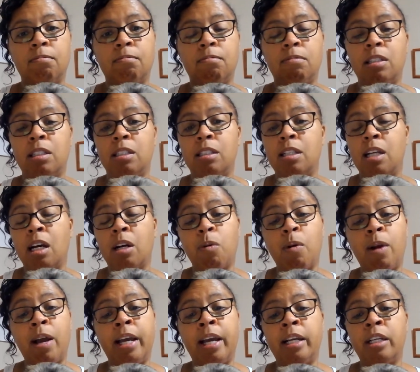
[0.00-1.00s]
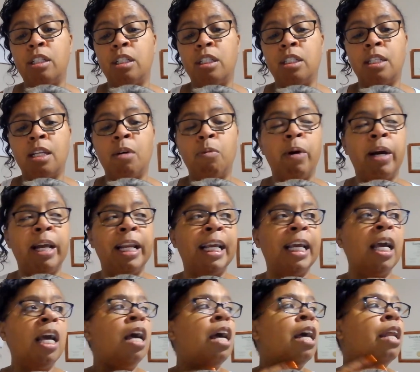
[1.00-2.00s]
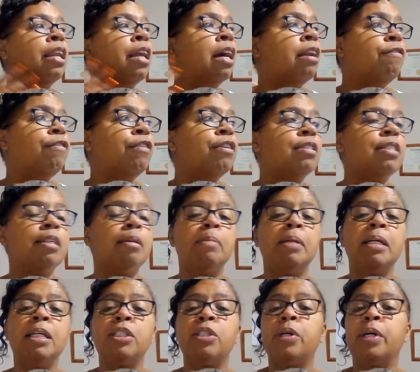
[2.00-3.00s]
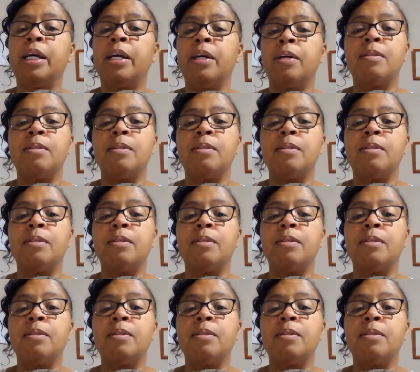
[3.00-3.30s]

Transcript: She's not crying. She's not whining. None of her siblings are here.